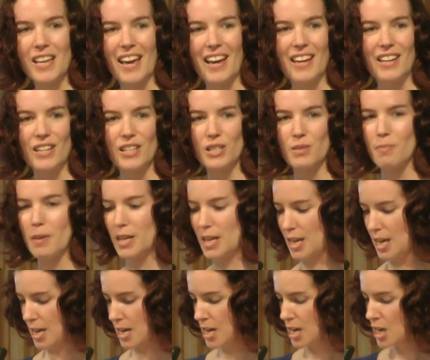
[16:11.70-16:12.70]
and as
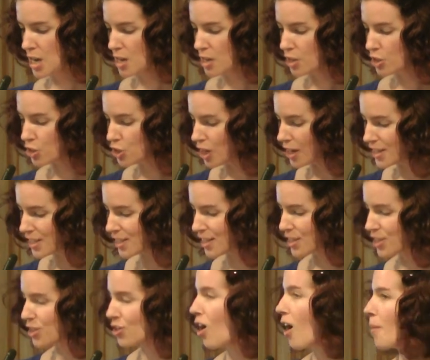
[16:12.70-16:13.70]
many
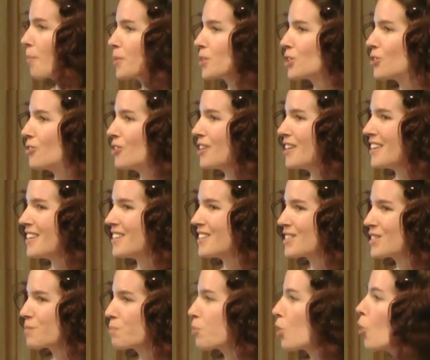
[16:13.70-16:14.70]
justice
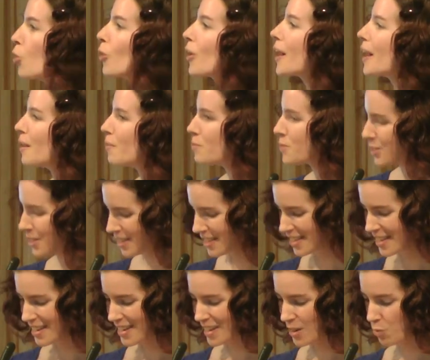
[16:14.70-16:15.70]
opportunities, programs,
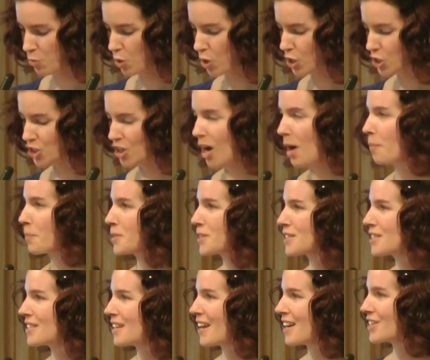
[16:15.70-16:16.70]
and
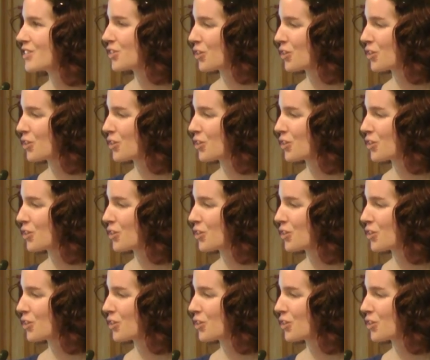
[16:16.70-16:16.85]
workshops as